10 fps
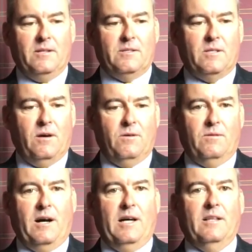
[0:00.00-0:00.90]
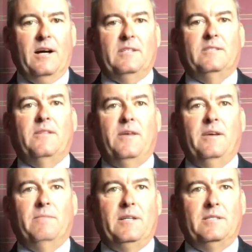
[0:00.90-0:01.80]
So I like to
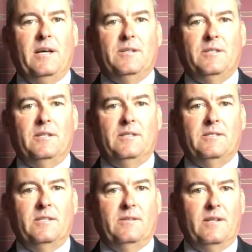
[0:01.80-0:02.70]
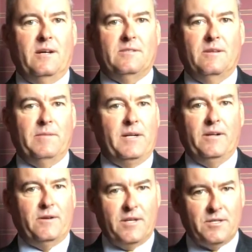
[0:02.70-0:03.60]
think meditation is, you know, not some
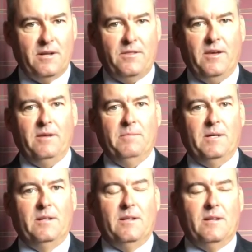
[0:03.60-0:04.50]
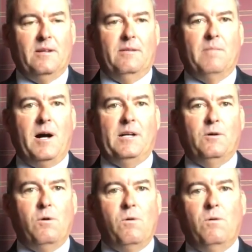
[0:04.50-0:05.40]
hairy Krishna thing, but my
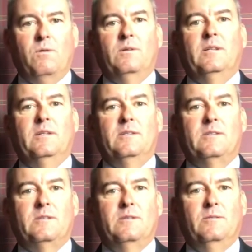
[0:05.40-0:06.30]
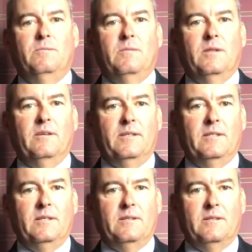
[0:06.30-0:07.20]
goal is to live in
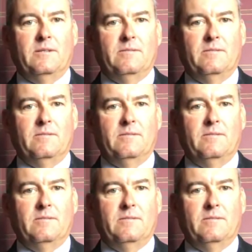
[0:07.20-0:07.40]
the,